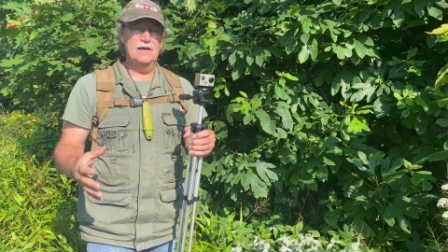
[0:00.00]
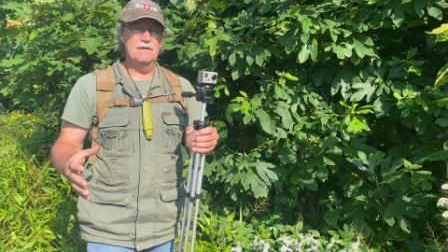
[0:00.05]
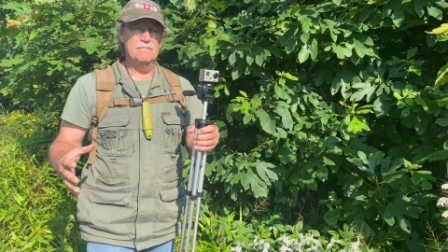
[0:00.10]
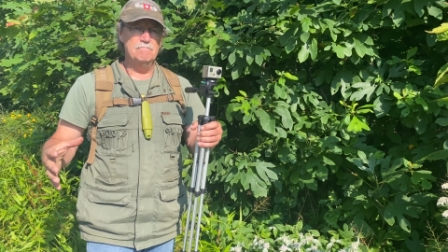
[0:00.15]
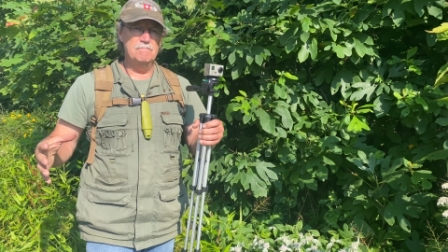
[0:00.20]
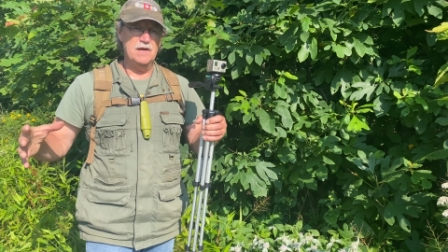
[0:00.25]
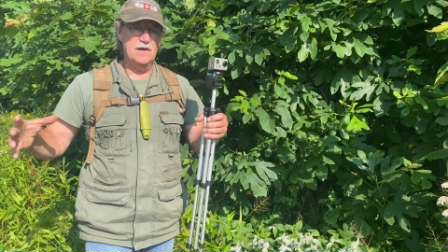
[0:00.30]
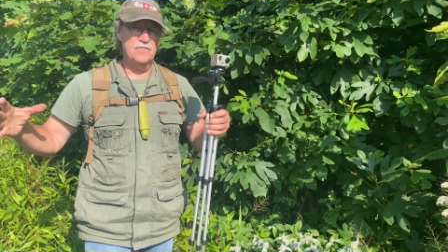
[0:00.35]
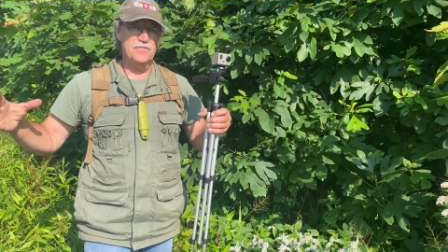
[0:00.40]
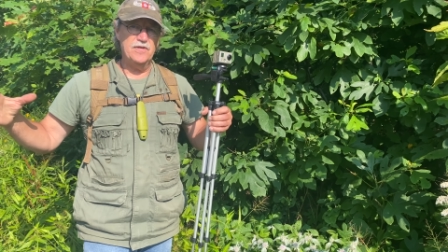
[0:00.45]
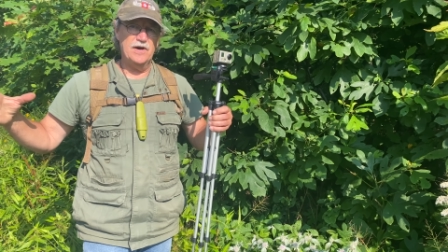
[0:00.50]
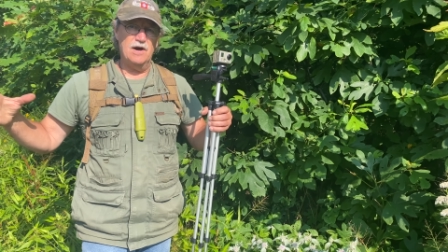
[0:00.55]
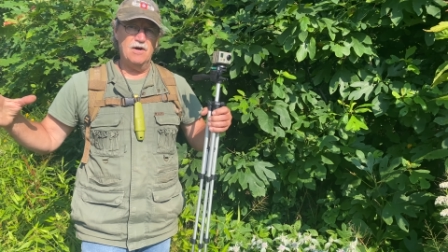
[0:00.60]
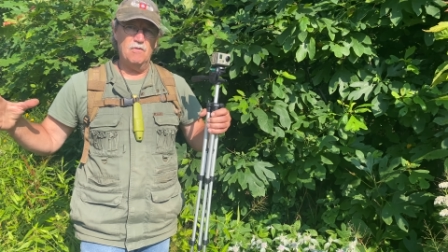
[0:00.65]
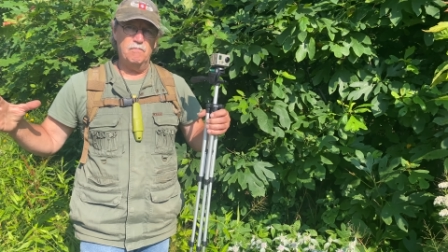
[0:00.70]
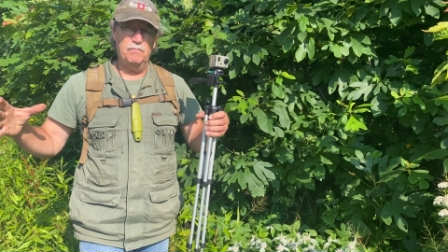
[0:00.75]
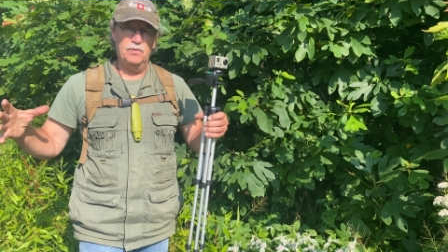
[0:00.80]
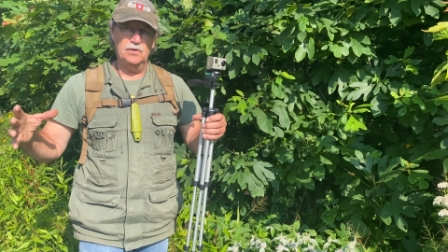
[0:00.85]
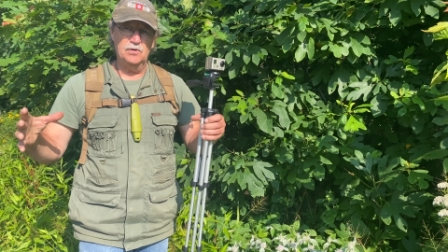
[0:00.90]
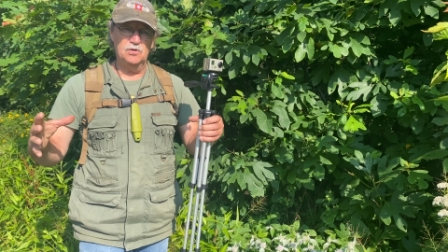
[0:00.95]
Menthol
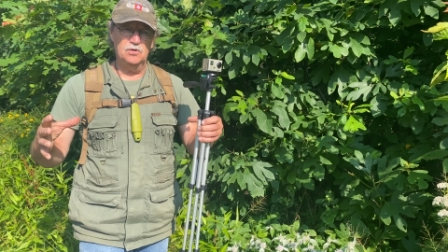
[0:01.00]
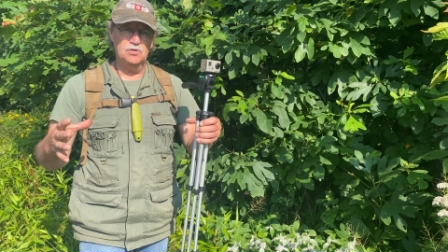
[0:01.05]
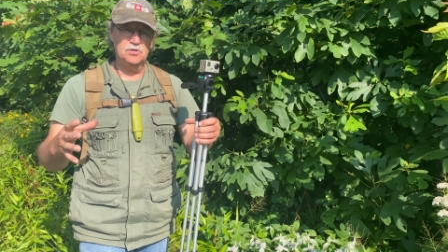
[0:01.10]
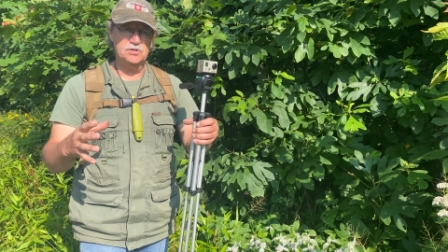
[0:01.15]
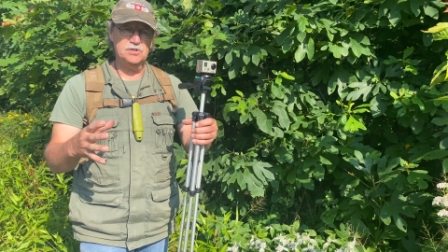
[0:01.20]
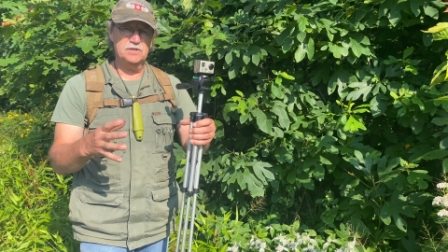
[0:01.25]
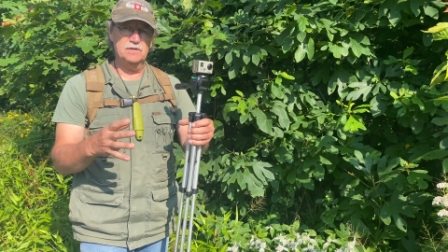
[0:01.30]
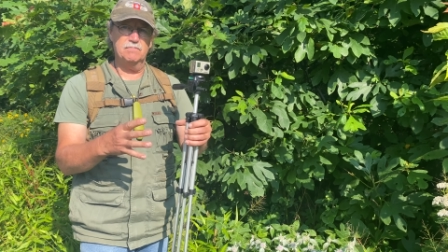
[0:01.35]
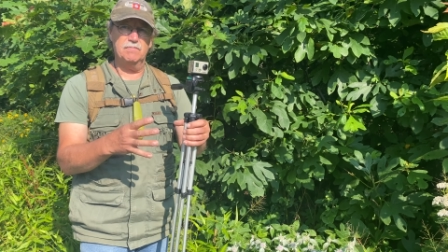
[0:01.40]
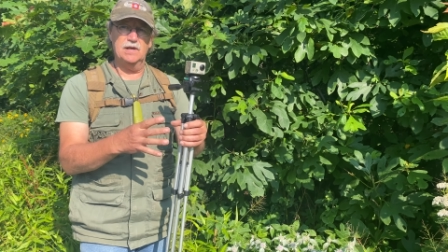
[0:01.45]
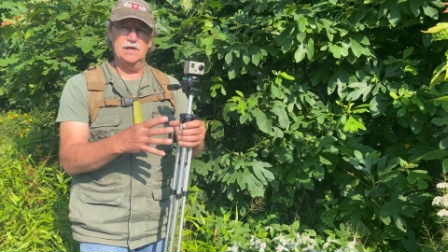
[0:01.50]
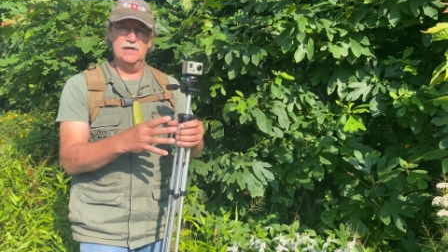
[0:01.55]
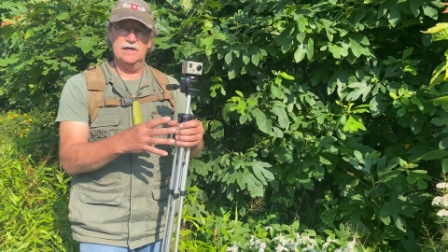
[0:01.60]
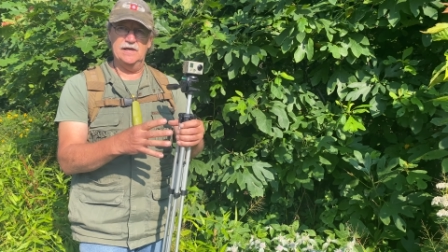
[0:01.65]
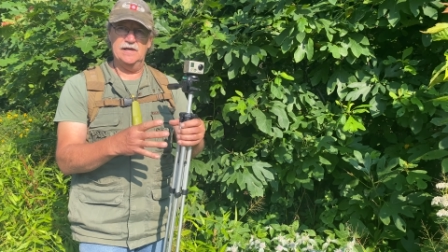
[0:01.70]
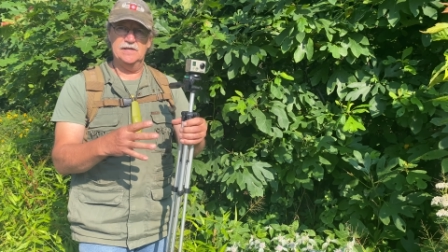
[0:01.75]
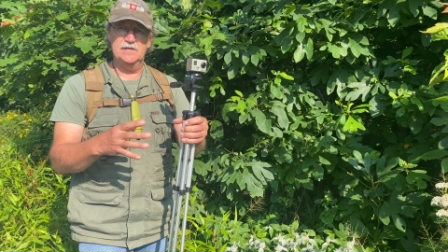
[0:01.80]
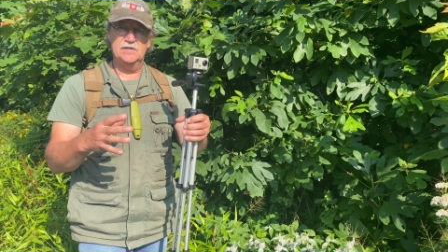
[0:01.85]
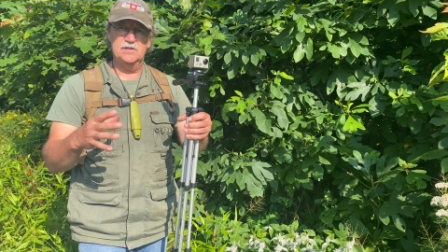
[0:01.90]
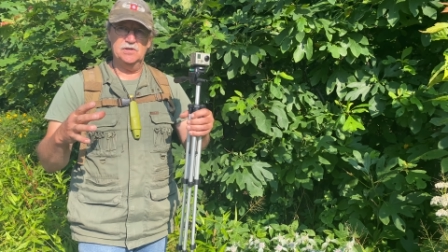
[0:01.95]
pulls the
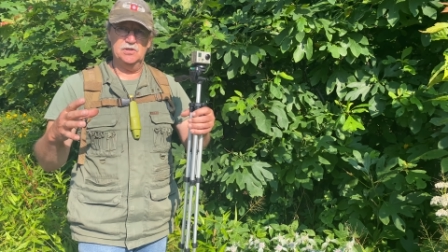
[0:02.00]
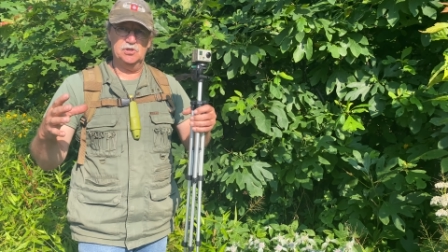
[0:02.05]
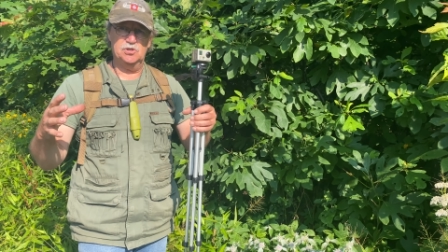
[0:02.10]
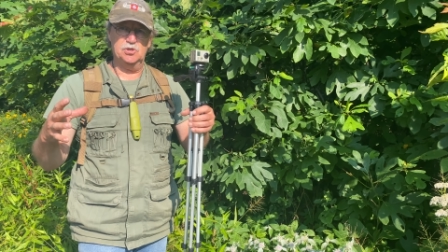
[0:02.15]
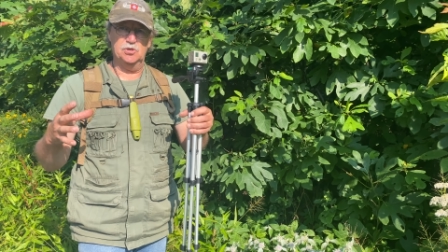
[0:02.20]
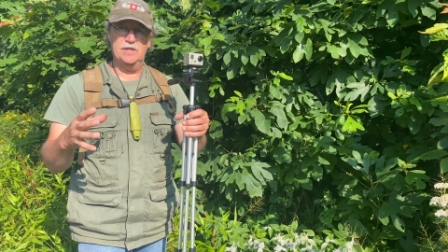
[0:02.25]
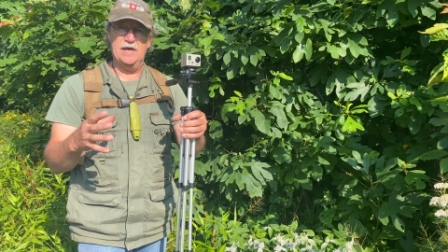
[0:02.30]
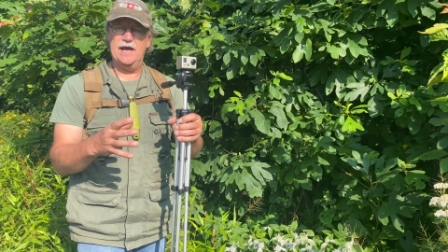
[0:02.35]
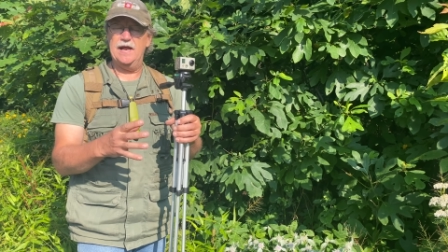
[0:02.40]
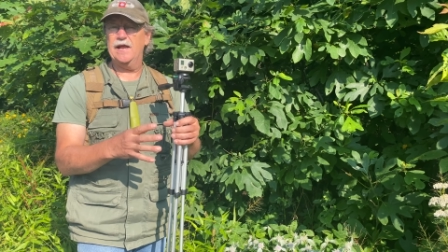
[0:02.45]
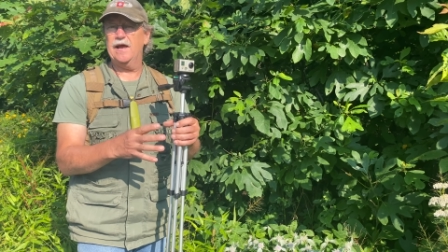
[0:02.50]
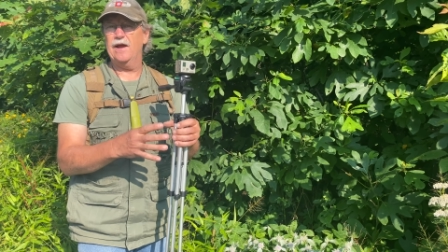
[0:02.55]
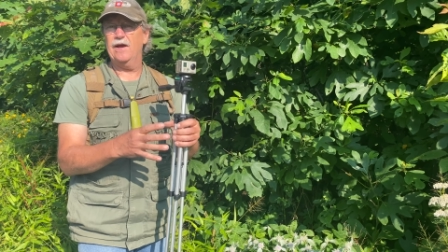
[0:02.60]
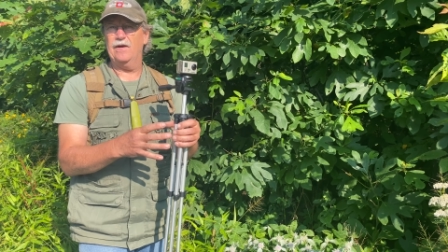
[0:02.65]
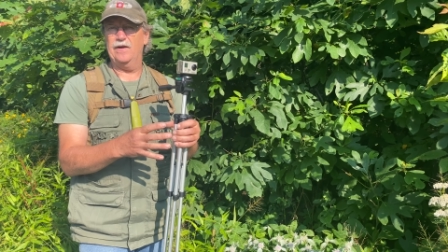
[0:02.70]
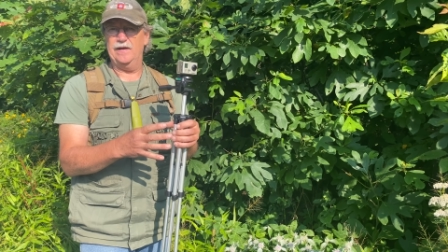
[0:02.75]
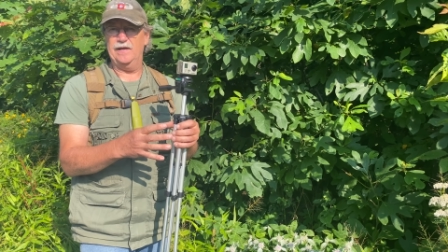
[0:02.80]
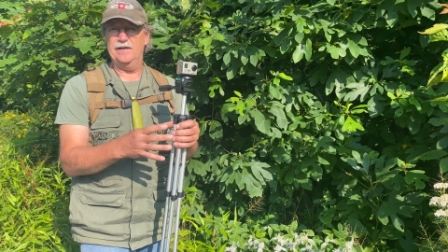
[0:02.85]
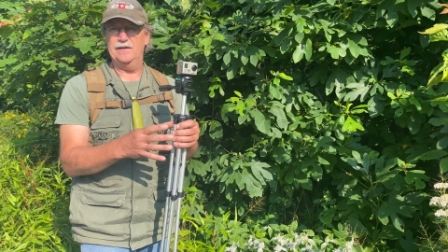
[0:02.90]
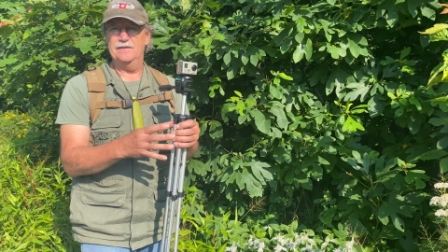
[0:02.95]
blood to that
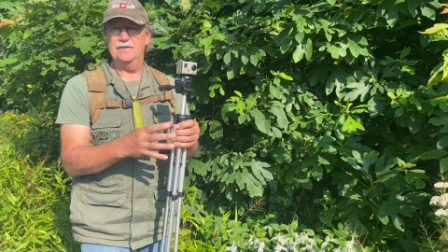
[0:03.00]
area.